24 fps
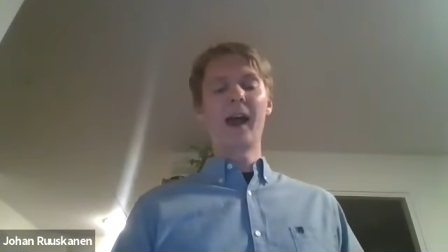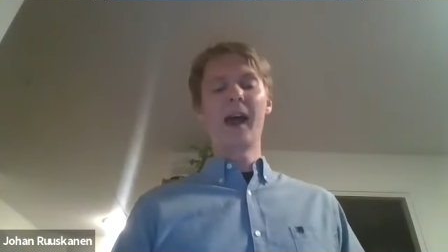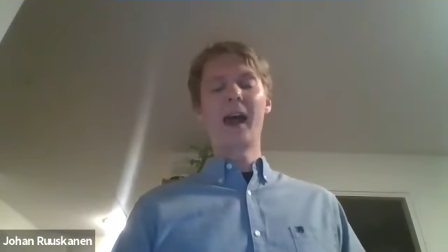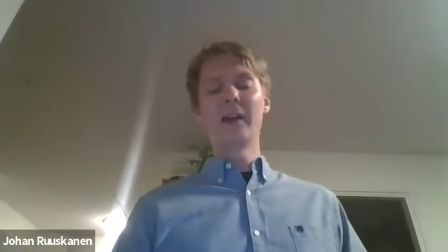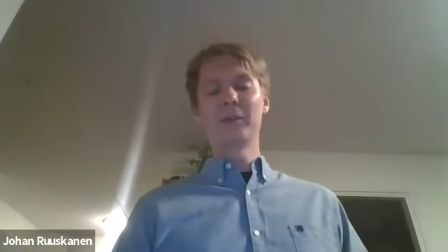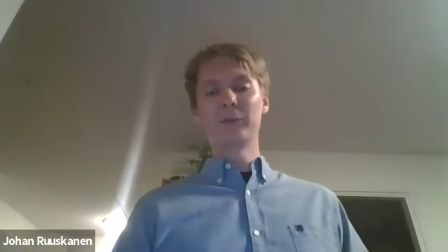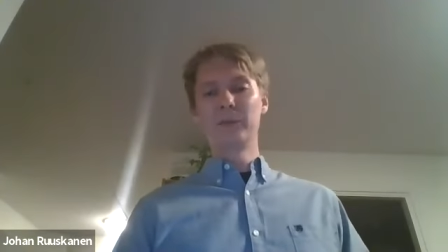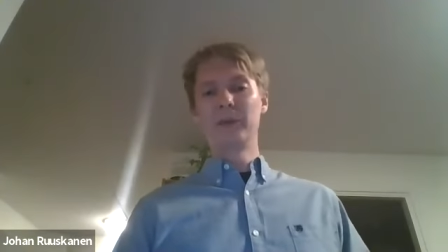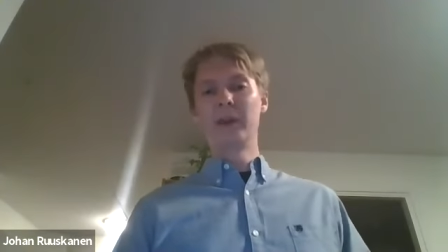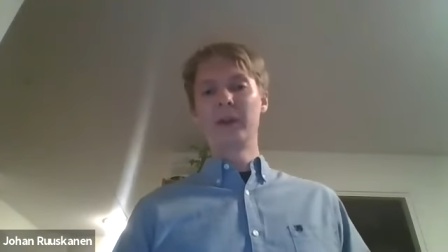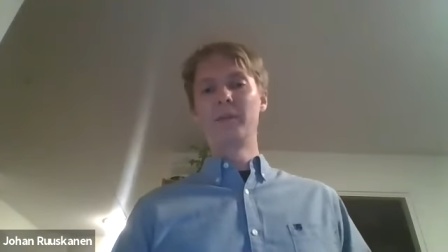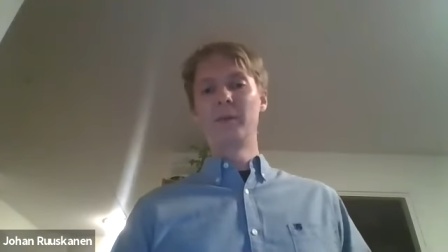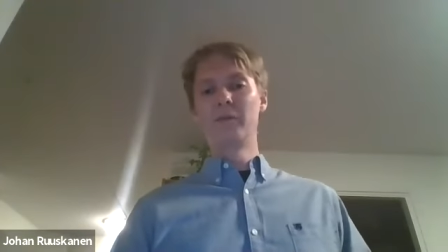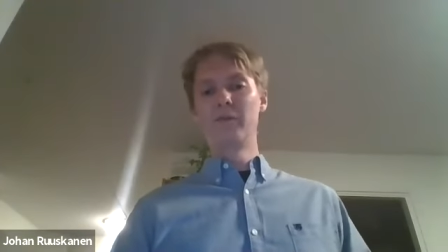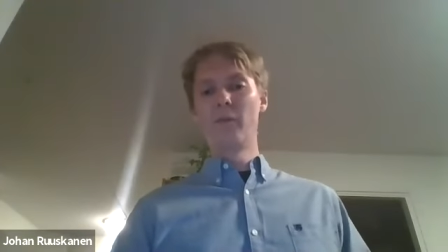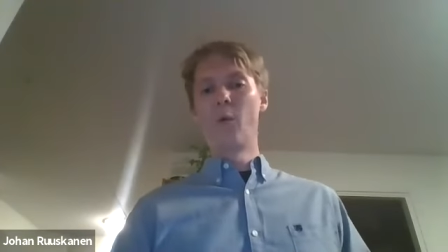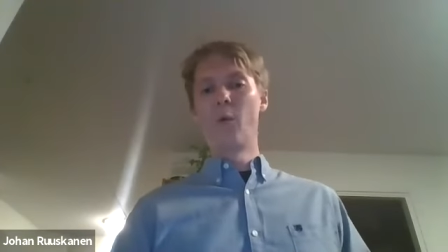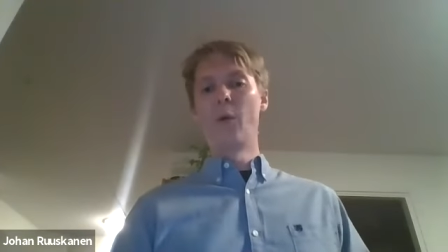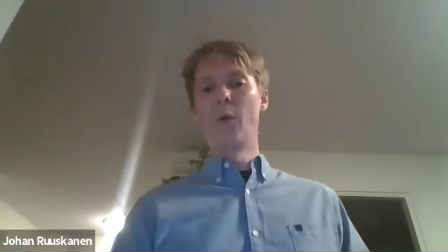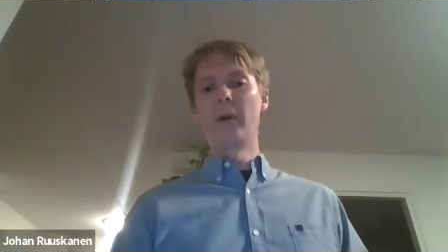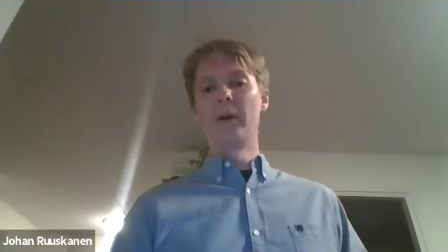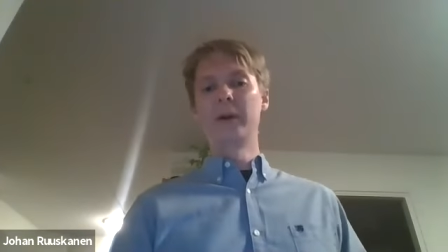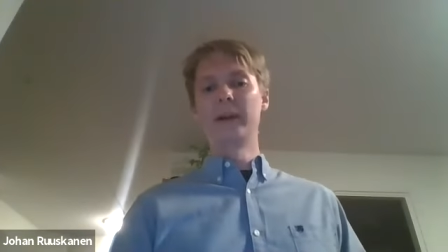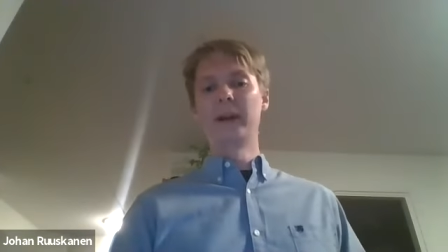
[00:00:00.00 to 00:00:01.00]
as we did
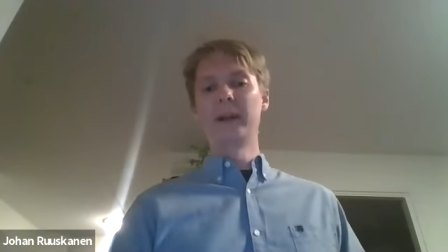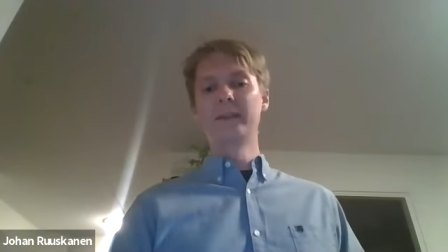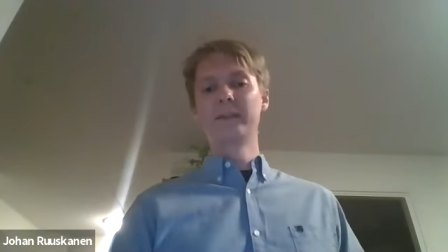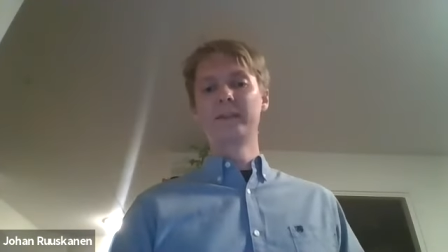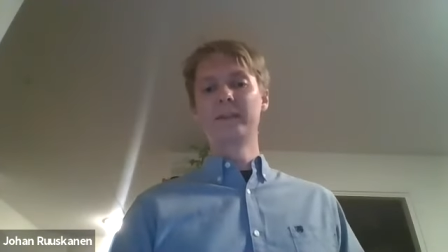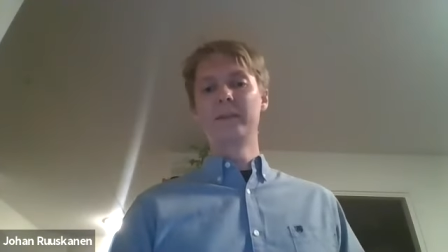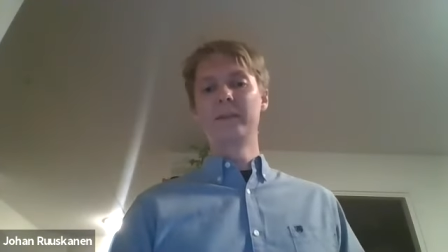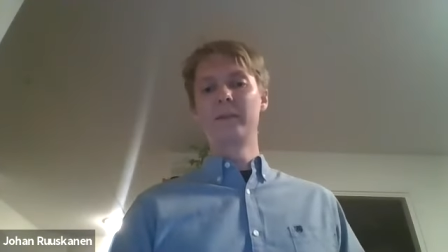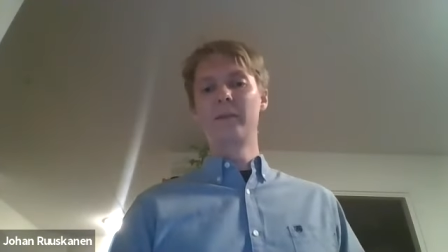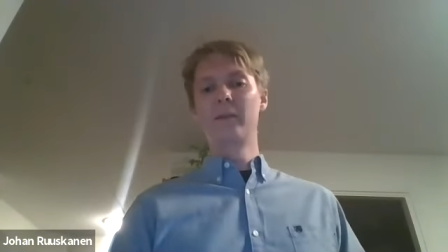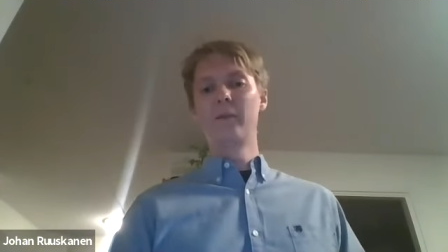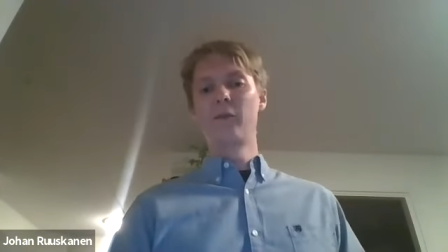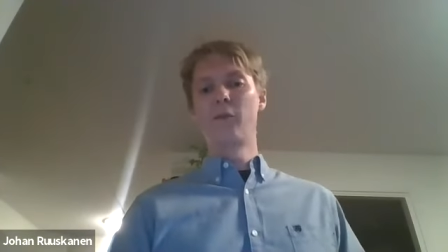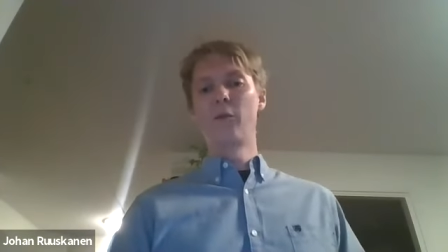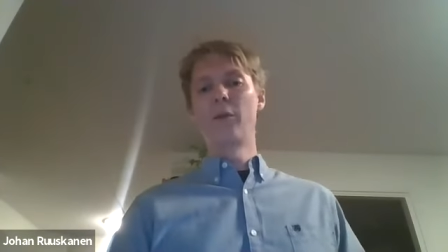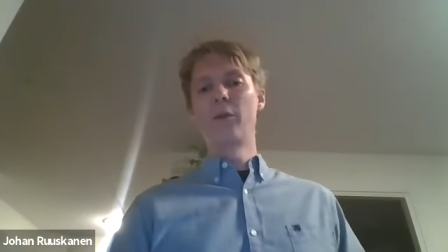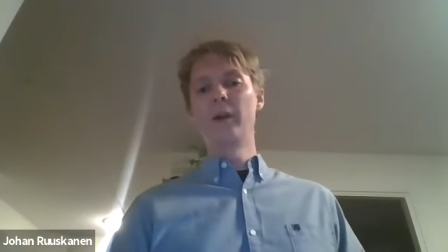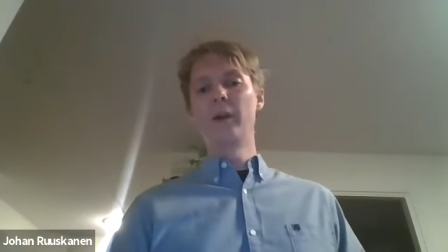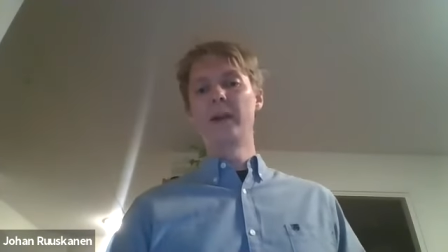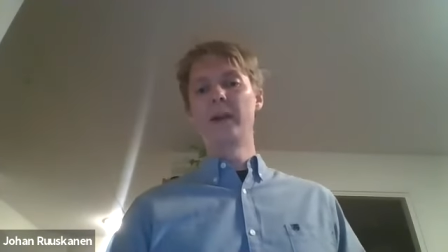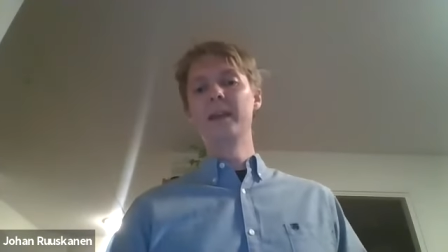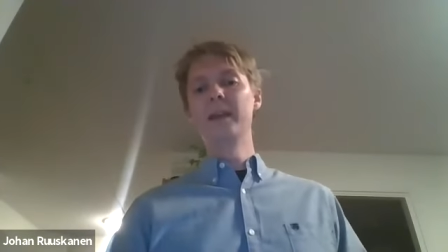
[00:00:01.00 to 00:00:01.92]
before, that for